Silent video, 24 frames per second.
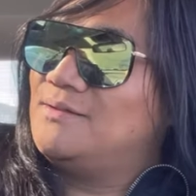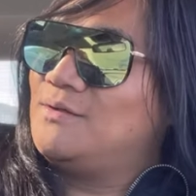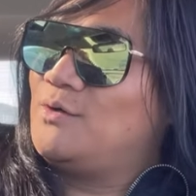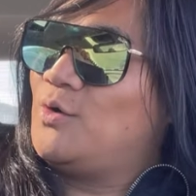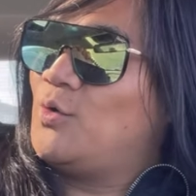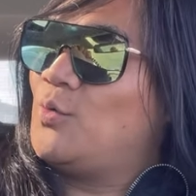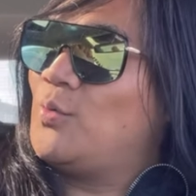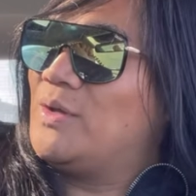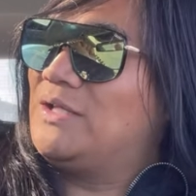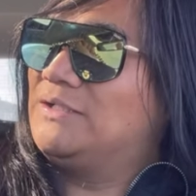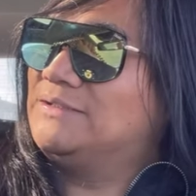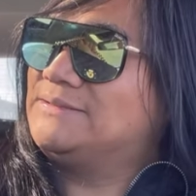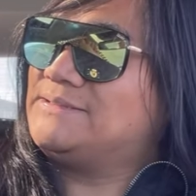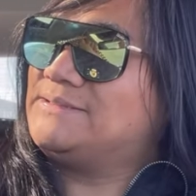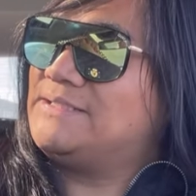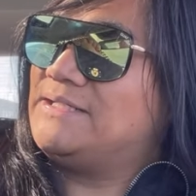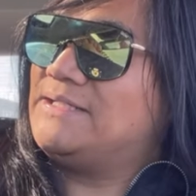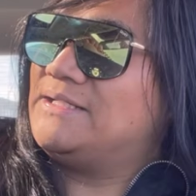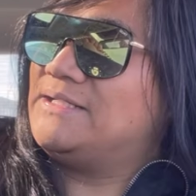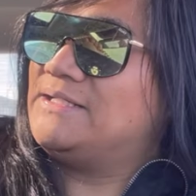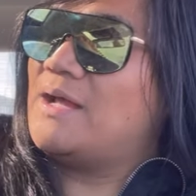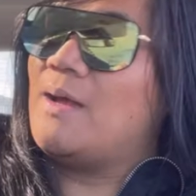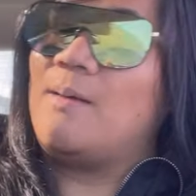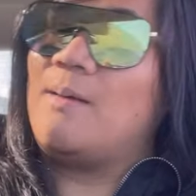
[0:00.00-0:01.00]

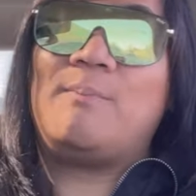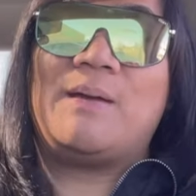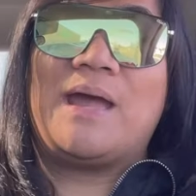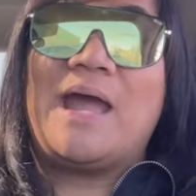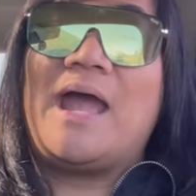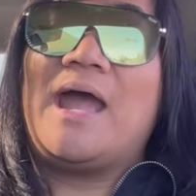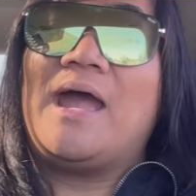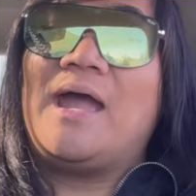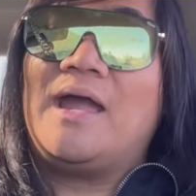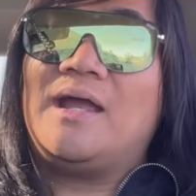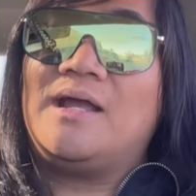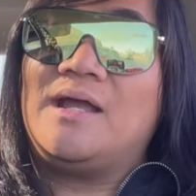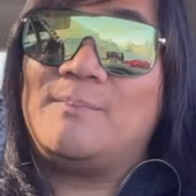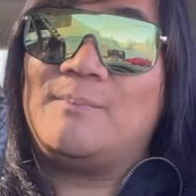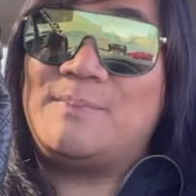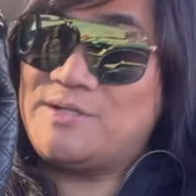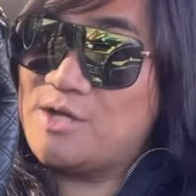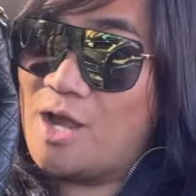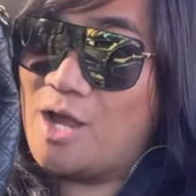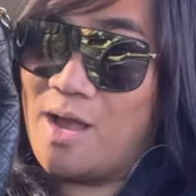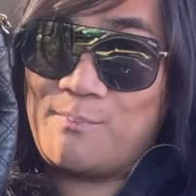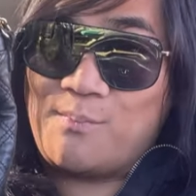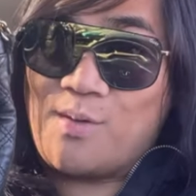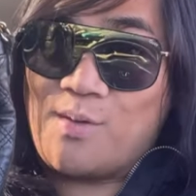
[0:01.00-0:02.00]
quilted bag,
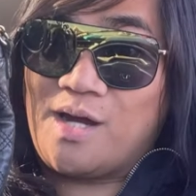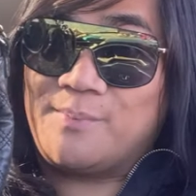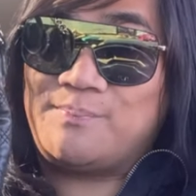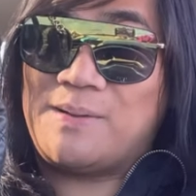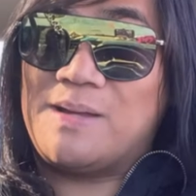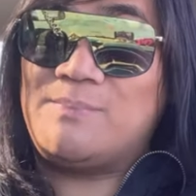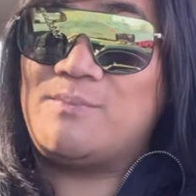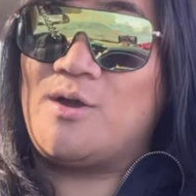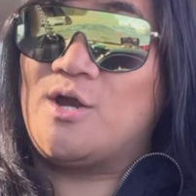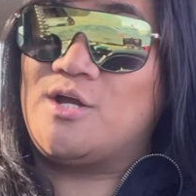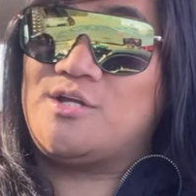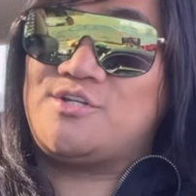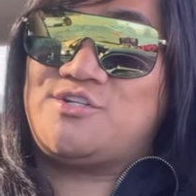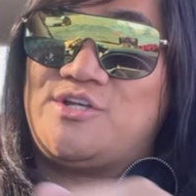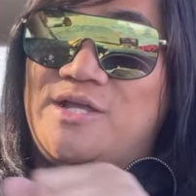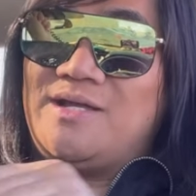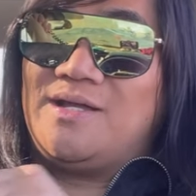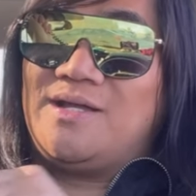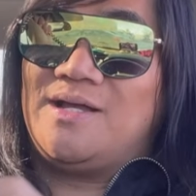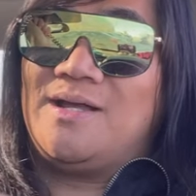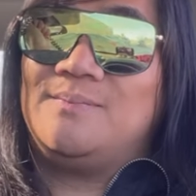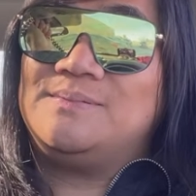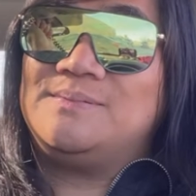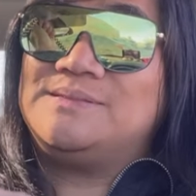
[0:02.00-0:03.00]
but not Marc by Marc
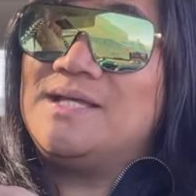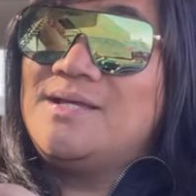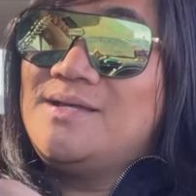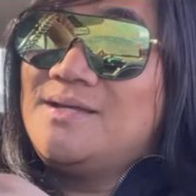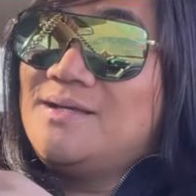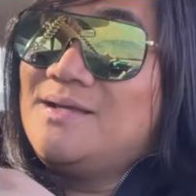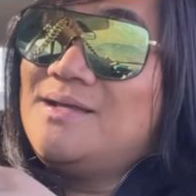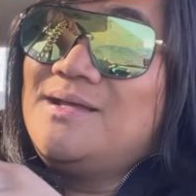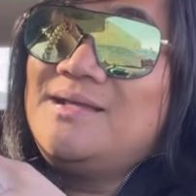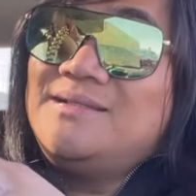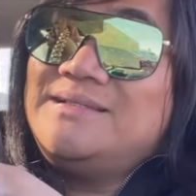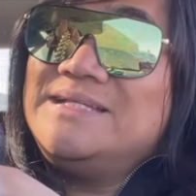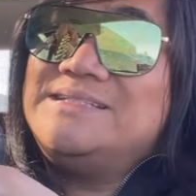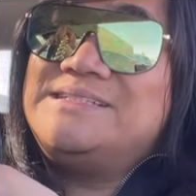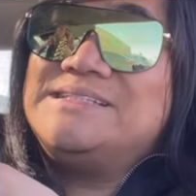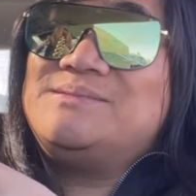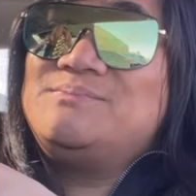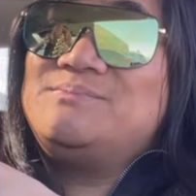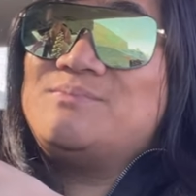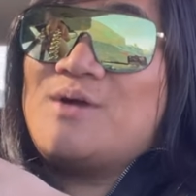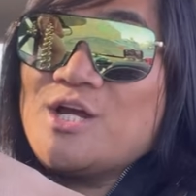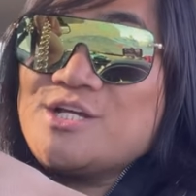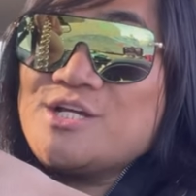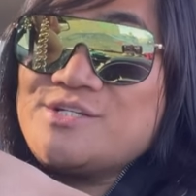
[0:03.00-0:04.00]
Jacobs. This
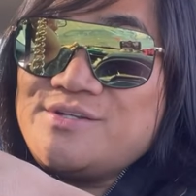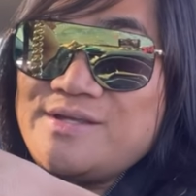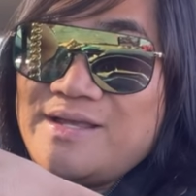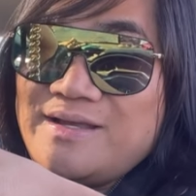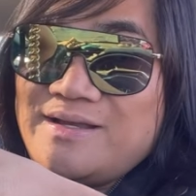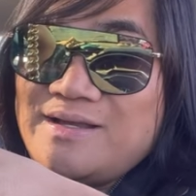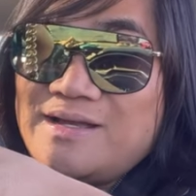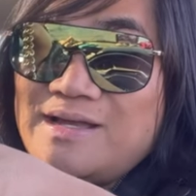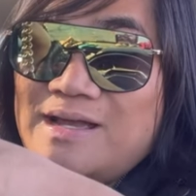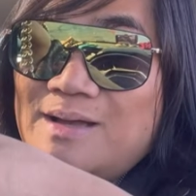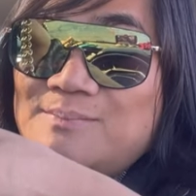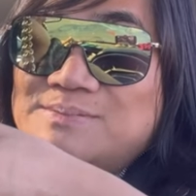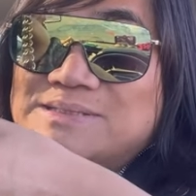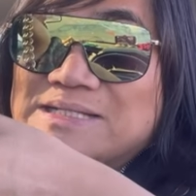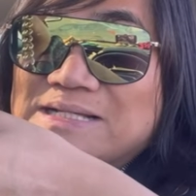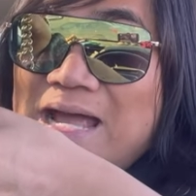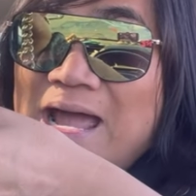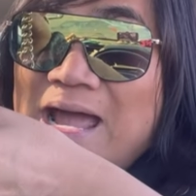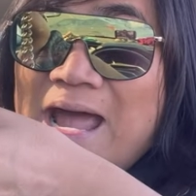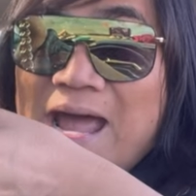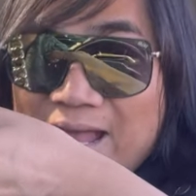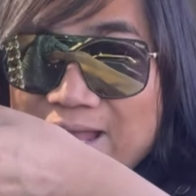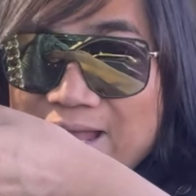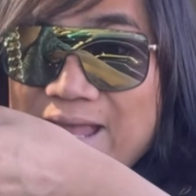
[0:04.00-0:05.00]
is Marc Jacobs,
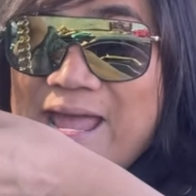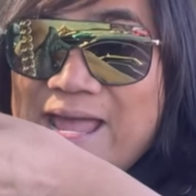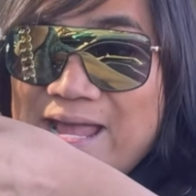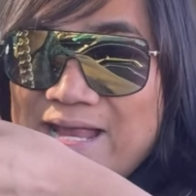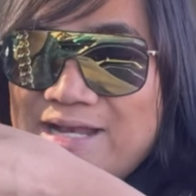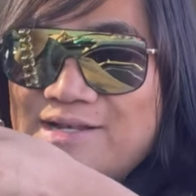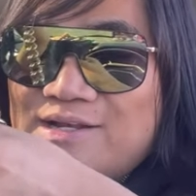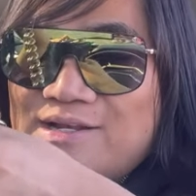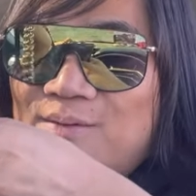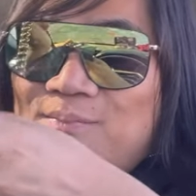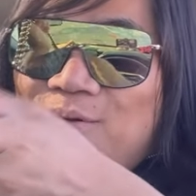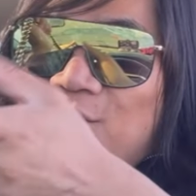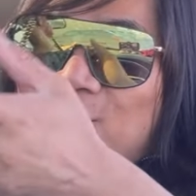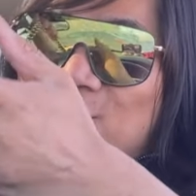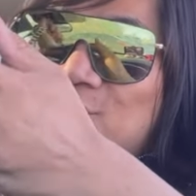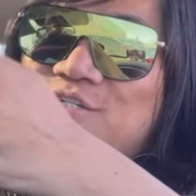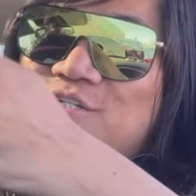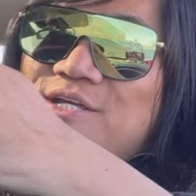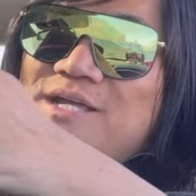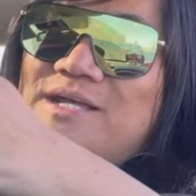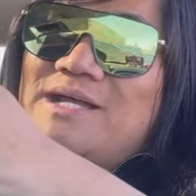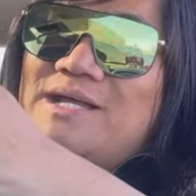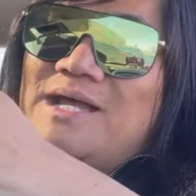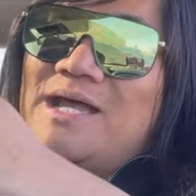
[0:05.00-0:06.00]
high-end Marc
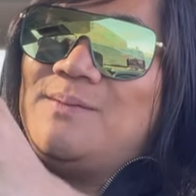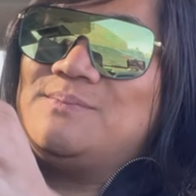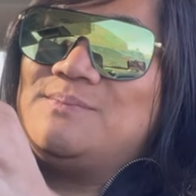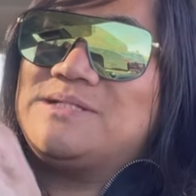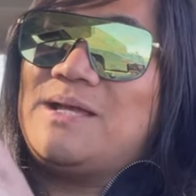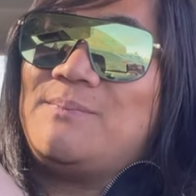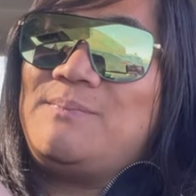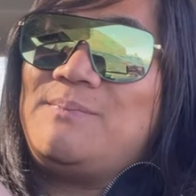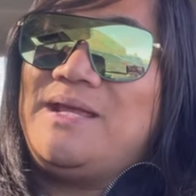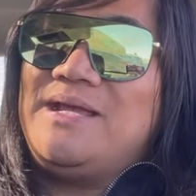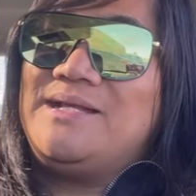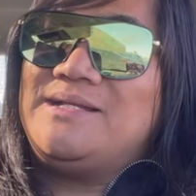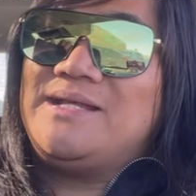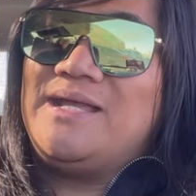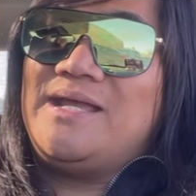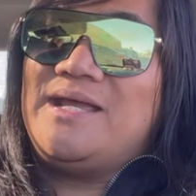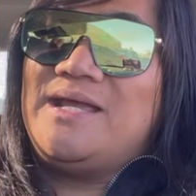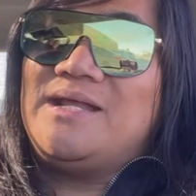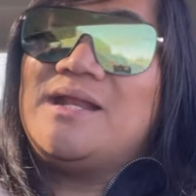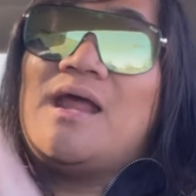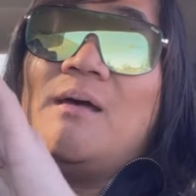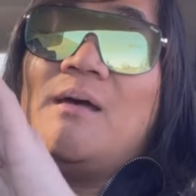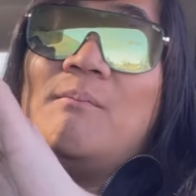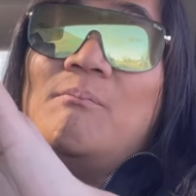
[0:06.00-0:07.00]
Jacobs, made
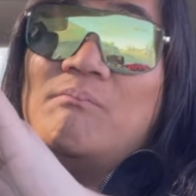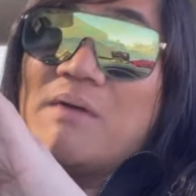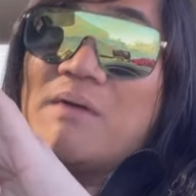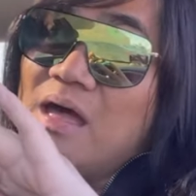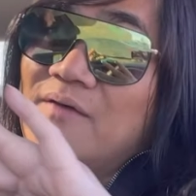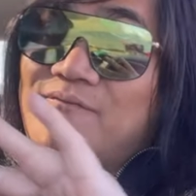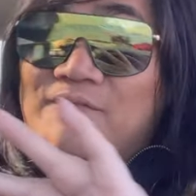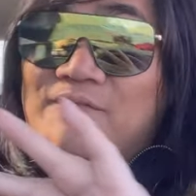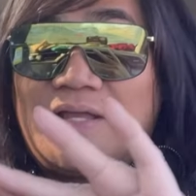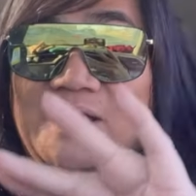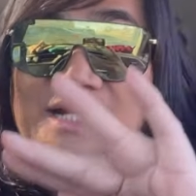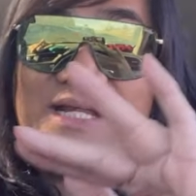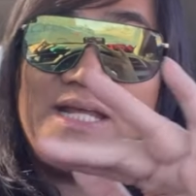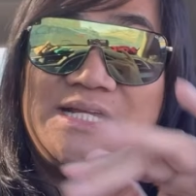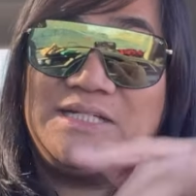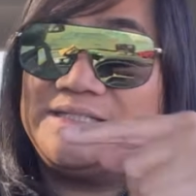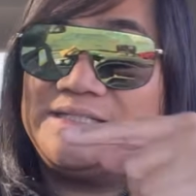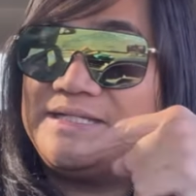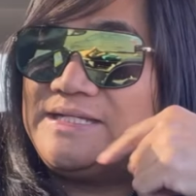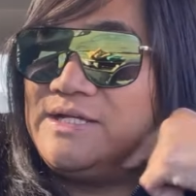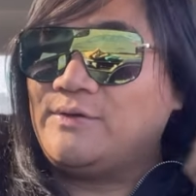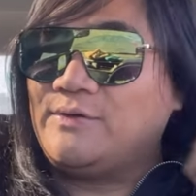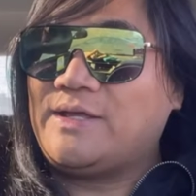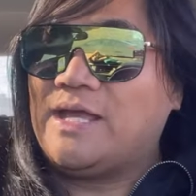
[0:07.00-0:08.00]
in motherfucking
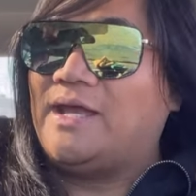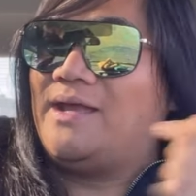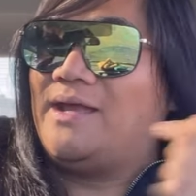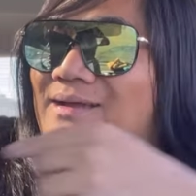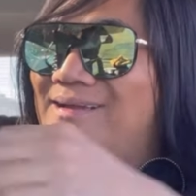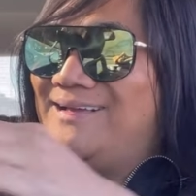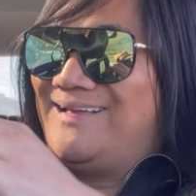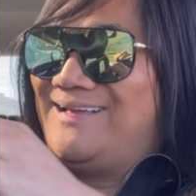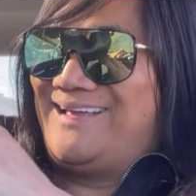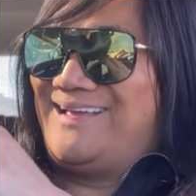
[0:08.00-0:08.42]
Italy, okay?